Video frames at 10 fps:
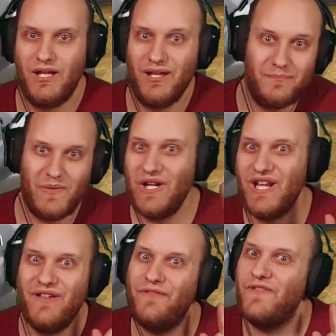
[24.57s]
But
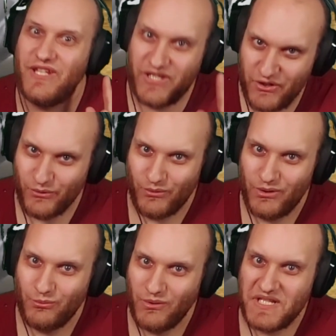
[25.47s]
if you
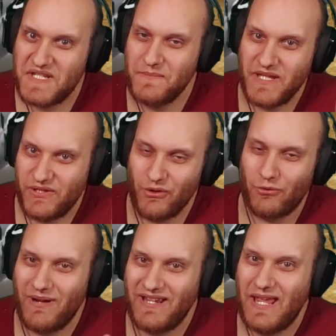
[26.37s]
want to submit your
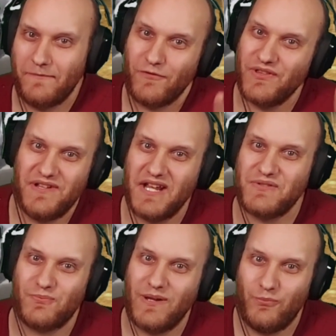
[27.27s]
rank game for the next
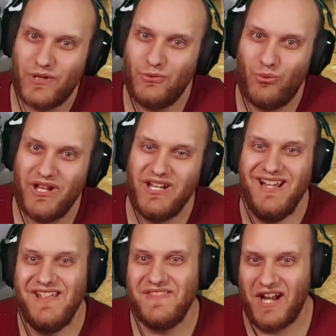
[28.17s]
Rank 101,
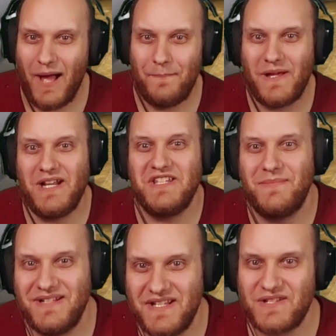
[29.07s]
then hop on into
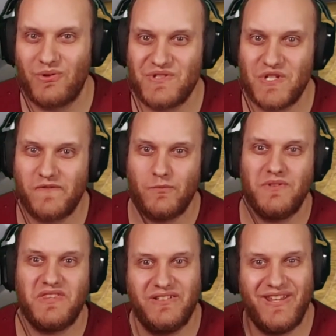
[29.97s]
my Discord server with
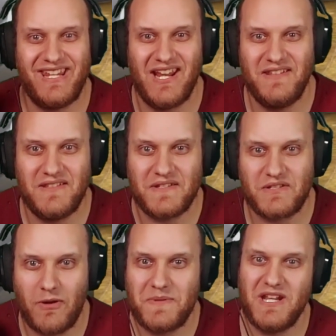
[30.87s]
the link in the
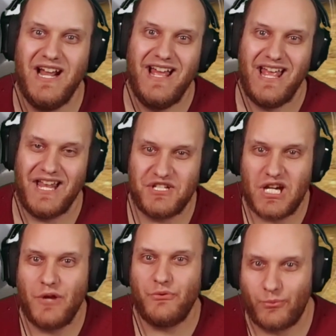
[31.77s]
description and check
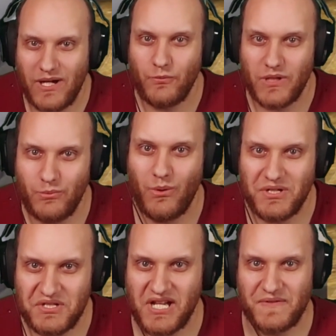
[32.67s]
out the Rank 101
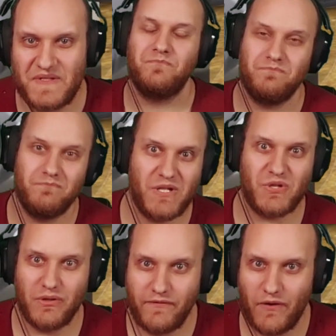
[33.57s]
channels. Make sure
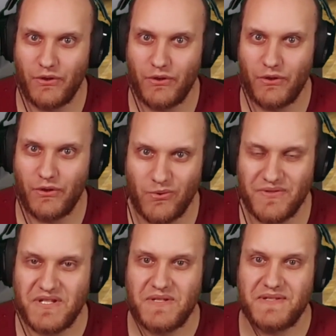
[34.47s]
you follow all the
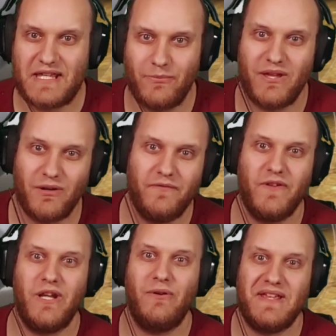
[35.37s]
rules so that way your
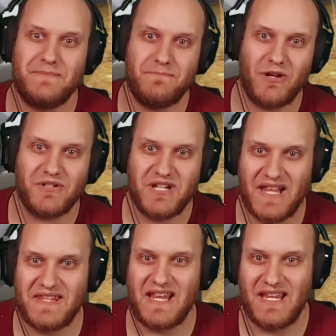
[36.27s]
video has a better
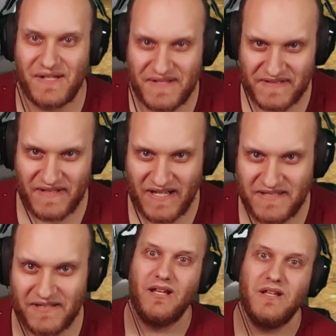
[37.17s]
chance at getting
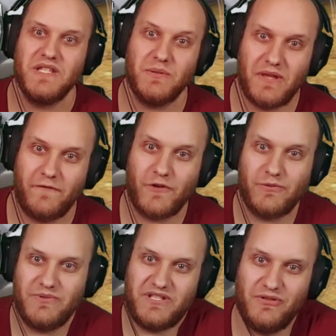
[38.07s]
selected. So without further
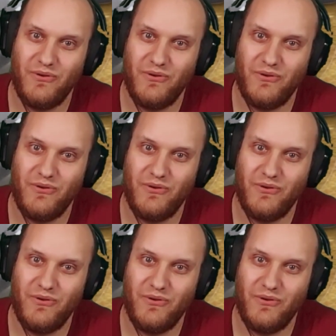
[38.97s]
ado,